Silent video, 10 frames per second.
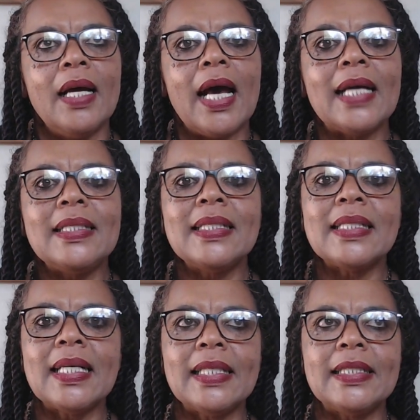I
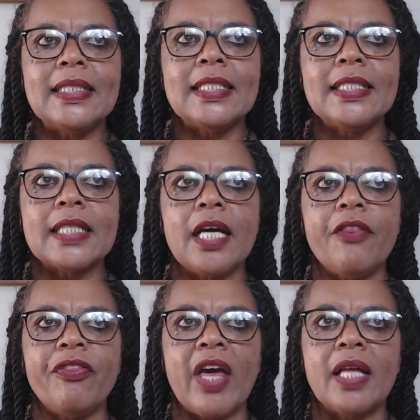decided
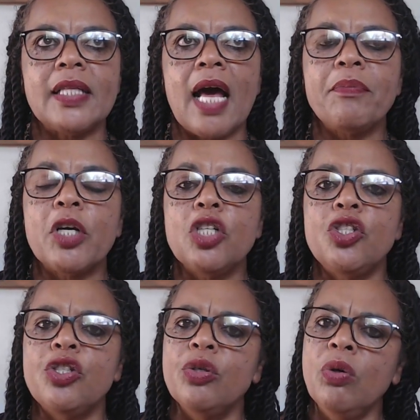that I'm going
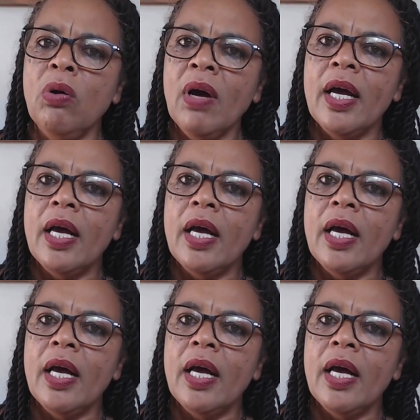to